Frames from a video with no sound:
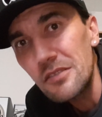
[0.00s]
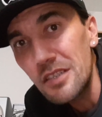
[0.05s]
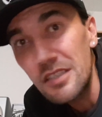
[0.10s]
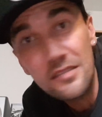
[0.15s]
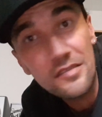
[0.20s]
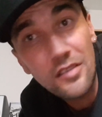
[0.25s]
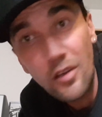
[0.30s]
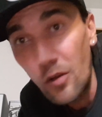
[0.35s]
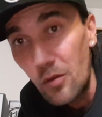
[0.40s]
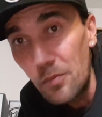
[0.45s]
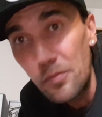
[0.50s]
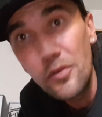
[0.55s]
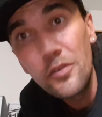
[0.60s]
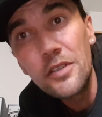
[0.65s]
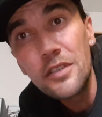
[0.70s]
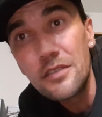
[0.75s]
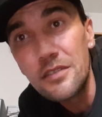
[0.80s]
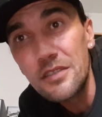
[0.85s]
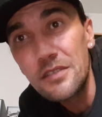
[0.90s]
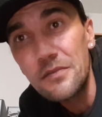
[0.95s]
That's the whole
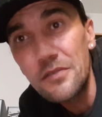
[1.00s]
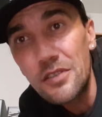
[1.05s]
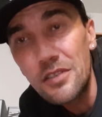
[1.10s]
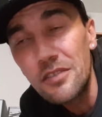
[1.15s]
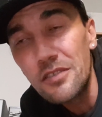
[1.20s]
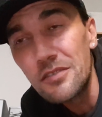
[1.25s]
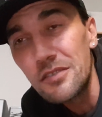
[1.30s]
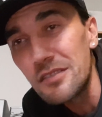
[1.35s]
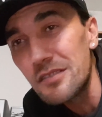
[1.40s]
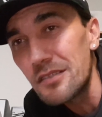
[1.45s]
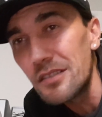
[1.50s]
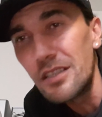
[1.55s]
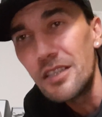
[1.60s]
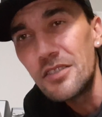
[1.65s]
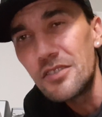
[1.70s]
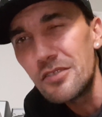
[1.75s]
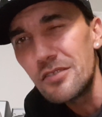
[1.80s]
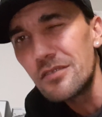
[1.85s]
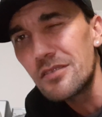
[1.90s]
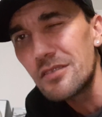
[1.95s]
point of this video, just to
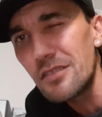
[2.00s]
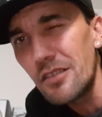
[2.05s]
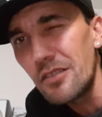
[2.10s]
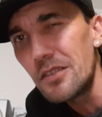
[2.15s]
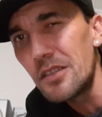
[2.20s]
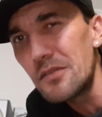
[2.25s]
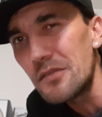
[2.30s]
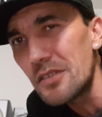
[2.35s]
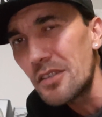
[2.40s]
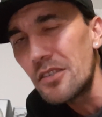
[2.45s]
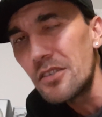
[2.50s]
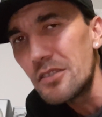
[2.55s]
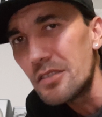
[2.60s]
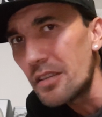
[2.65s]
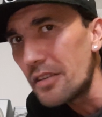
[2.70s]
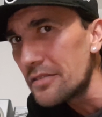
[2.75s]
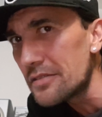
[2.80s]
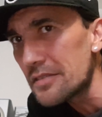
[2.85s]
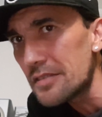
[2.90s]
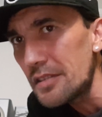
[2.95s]
let you know, even though you
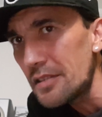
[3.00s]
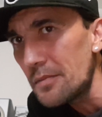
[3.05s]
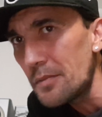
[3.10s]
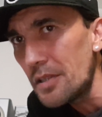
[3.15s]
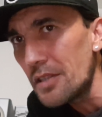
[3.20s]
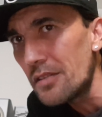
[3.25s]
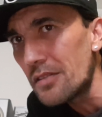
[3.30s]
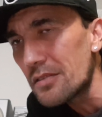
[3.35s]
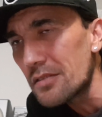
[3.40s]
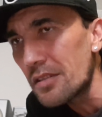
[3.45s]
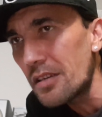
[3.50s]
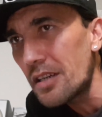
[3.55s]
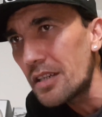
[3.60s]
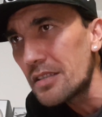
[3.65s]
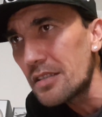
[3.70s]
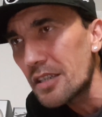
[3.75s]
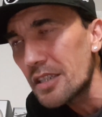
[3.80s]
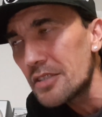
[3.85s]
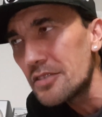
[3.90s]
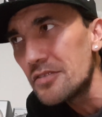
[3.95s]
don't see me online
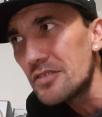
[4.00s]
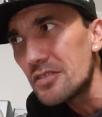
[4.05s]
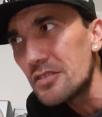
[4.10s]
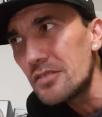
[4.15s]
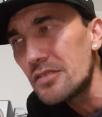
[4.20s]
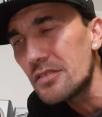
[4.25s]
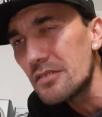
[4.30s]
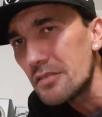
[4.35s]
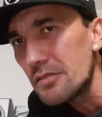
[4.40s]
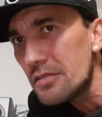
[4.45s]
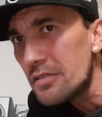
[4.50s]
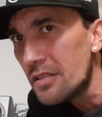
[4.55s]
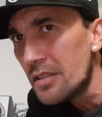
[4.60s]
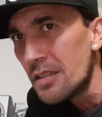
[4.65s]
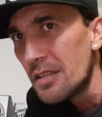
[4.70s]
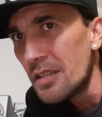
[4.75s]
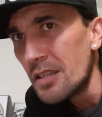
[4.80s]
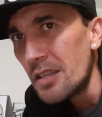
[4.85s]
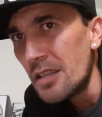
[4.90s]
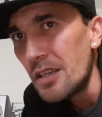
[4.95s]
like you used to,
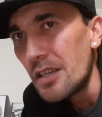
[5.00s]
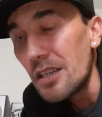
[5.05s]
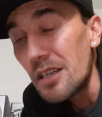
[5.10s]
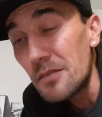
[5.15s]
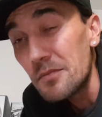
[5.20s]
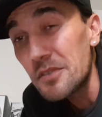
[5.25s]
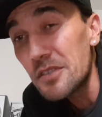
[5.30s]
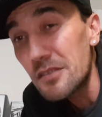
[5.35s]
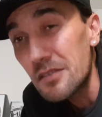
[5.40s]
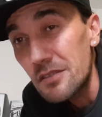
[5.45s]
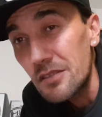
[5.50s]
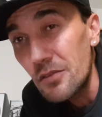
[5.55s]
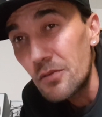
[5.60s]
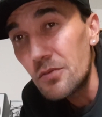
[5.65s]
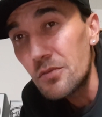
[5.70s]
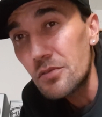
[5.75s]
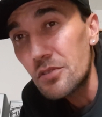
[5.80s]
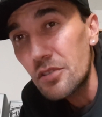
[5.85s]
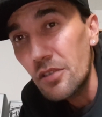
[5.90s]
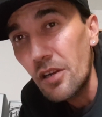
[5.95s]
I'm
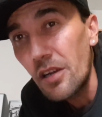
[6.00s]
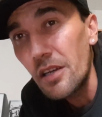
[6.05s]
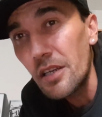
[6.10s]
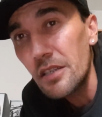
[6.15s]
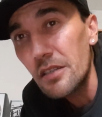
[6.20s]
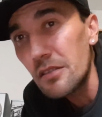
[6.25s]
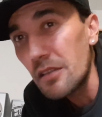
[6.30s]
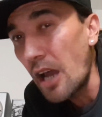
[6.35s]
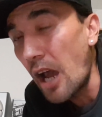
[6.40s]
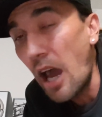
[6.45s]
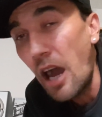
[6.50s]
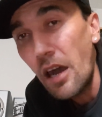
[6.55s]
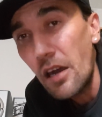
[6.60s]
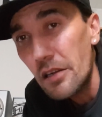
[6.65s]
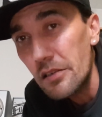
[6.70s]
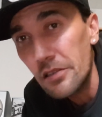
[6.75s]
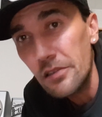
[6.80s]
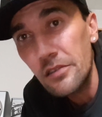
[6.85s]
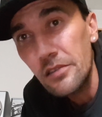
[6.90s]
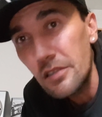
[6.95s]
still trying
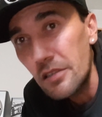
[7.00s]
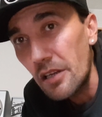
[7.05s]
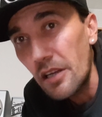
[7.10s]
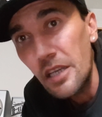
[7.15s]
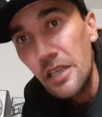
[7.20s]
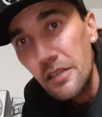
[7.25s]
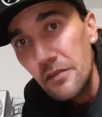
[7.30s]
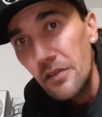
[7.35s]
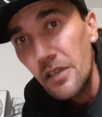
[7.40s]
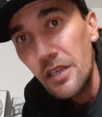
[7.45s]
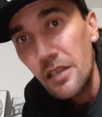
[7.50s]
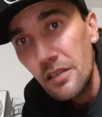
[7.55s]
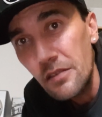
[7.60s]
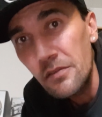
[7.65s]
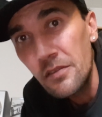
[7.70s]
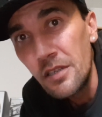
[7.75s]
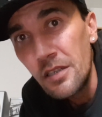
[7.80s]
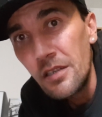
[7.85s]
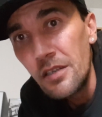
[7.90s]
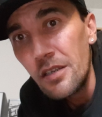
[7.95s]
harder than I ever have.
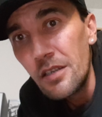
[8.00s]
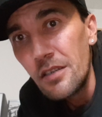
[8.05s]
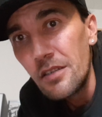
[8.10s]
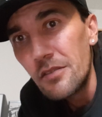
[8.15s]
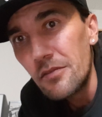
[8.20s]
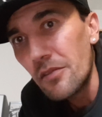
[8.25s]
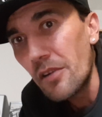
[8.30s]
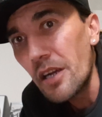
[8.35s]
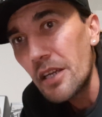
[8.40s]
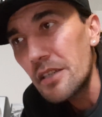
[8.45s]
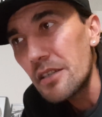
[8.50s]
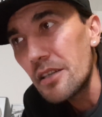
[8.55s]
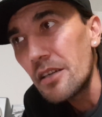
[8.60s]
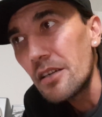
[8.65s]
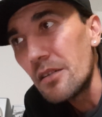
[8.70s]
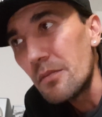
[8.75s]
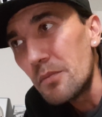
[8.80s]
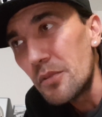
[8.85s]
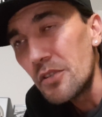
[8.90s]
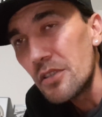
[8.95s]
Right now
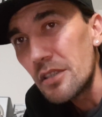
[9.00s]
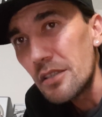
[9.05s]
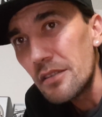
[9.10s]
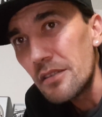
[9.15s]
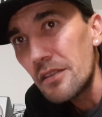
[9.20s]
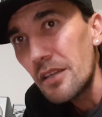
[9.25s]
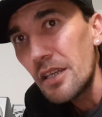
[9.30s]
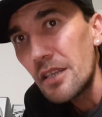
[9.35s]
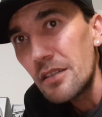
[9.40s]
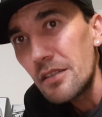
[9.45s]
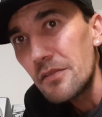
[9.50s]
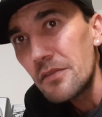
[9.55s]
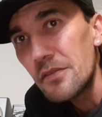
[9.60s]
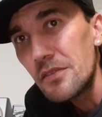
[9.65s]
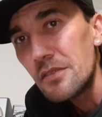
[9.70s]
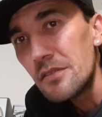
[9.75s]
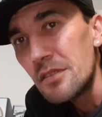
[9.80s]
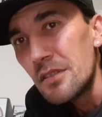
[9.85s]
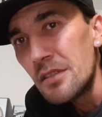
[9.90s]
I'm putting in that effort.